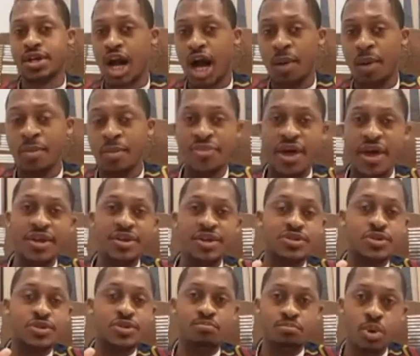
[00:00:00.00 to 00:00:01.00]
and that is the
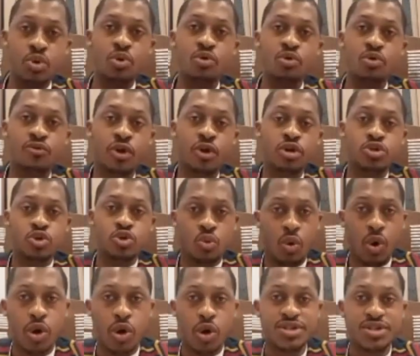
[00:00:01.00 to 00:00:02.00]
move towards
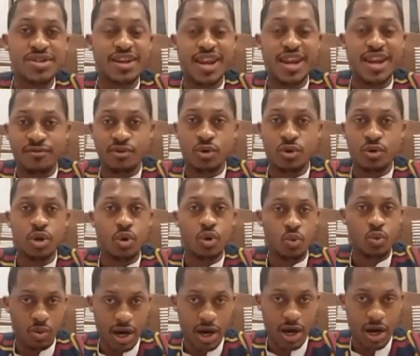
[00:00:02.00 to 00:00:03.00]
level
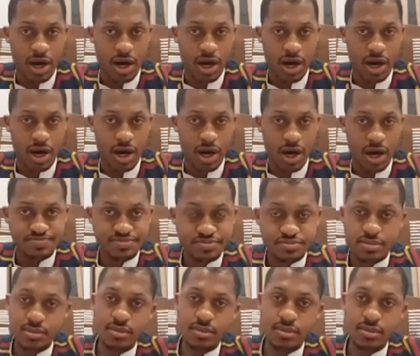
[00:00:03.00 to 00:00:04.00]
1.
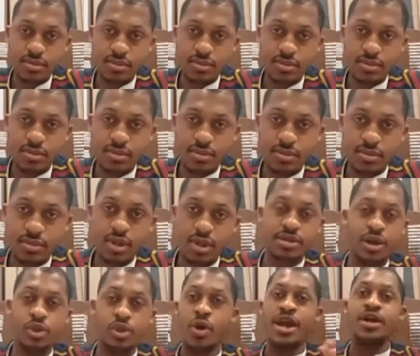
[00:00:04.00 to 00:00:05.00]
Now, the way in which the
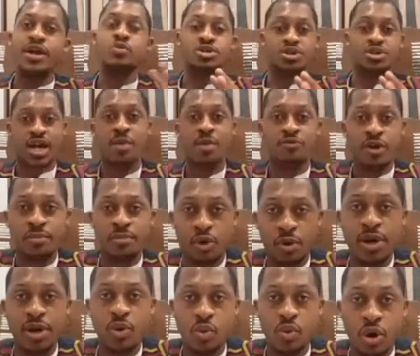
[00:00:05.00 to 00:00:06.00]
time frame works
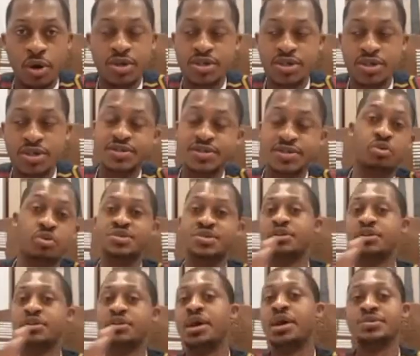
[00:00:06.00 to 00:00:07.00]
is the president makes
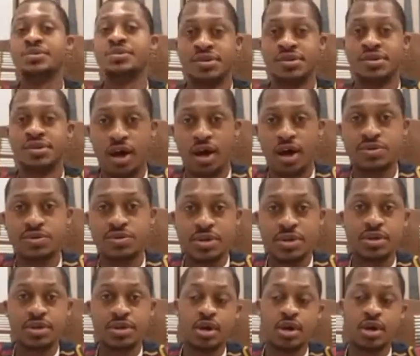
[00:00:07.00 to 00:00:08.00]
an announcement.
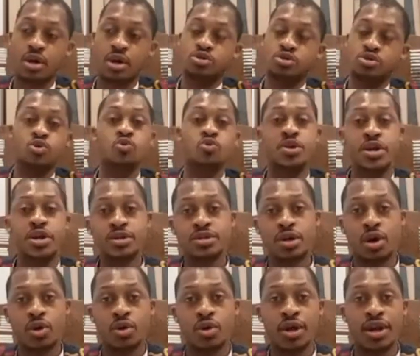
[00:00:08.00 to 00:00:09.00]
2 weeks are
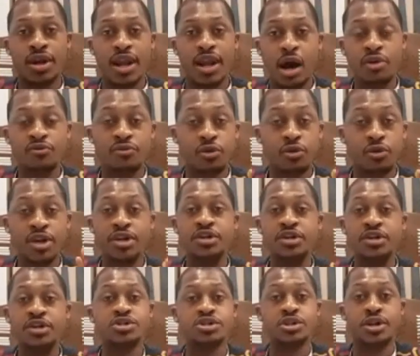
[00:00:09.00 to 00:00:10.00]
allowed for each
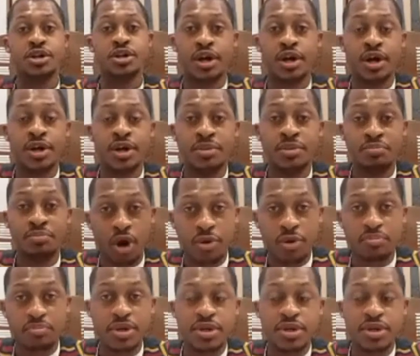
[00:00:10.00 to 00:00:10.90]
department